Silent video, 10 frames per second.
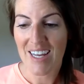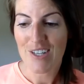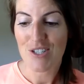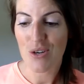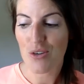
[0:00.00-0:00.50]

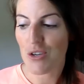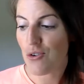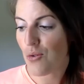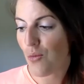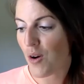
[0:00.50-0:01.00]
So you
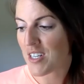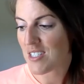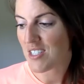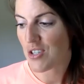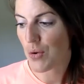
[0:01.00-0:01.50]
don't want
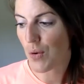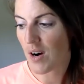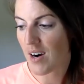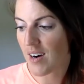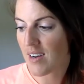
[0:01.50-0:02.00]

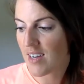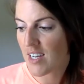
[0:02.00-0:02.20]
your